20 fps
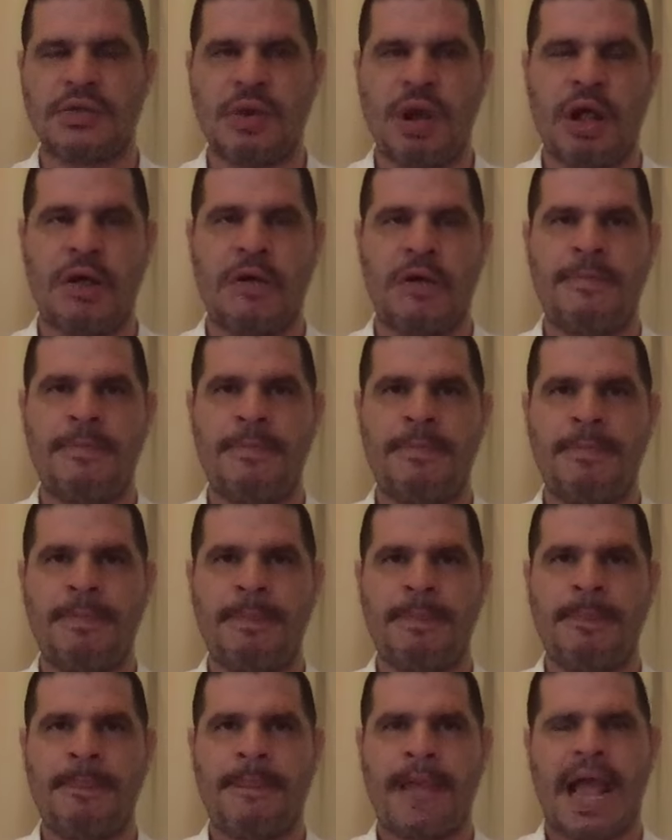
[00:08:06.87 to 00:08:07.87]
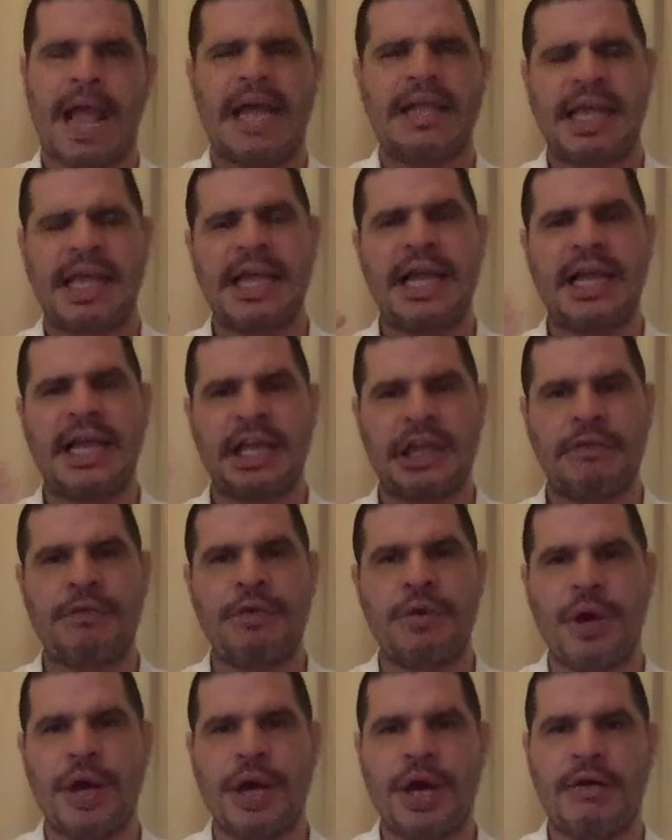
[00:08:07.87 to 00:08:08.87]
Well, I think I give
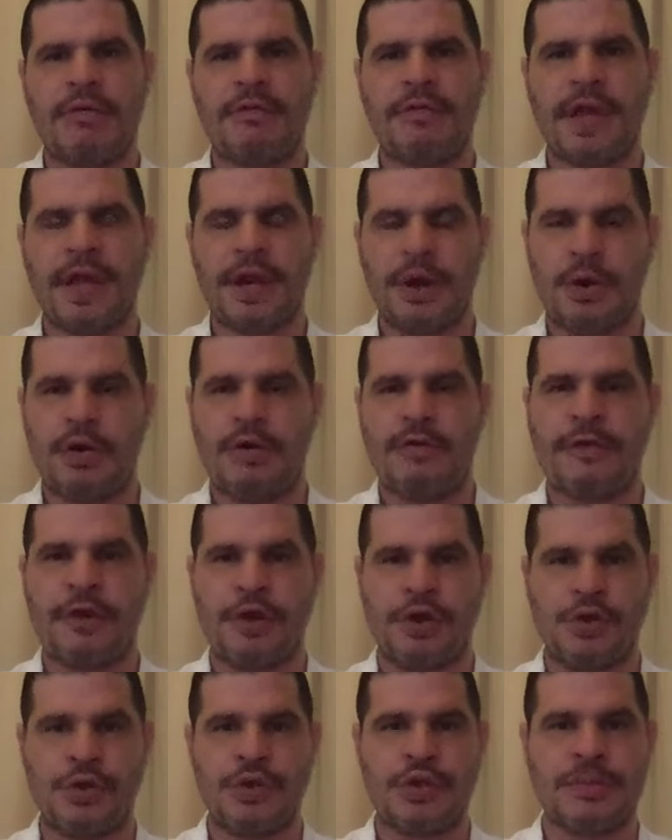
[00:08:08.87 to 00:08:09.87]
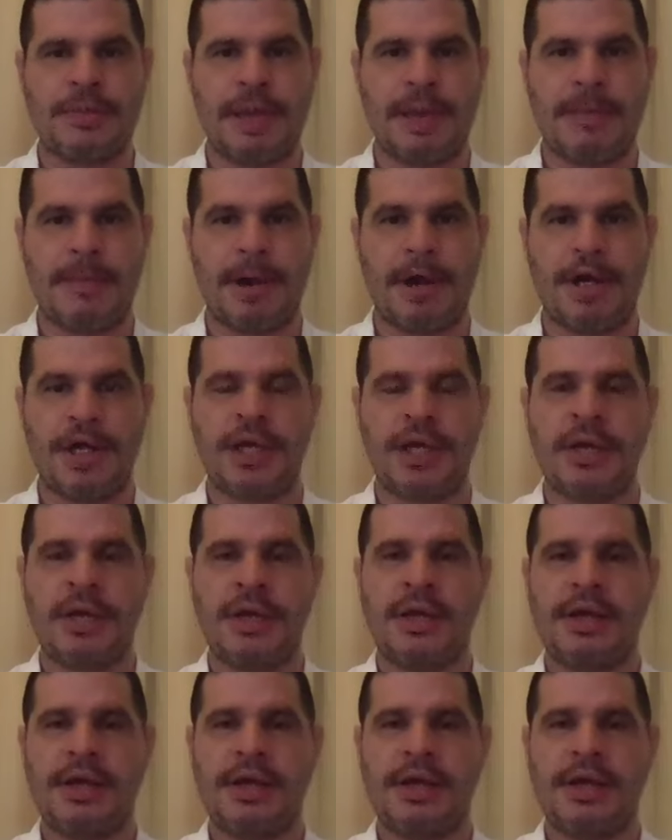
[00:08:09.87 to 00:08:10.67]
you enough in order for you to make money.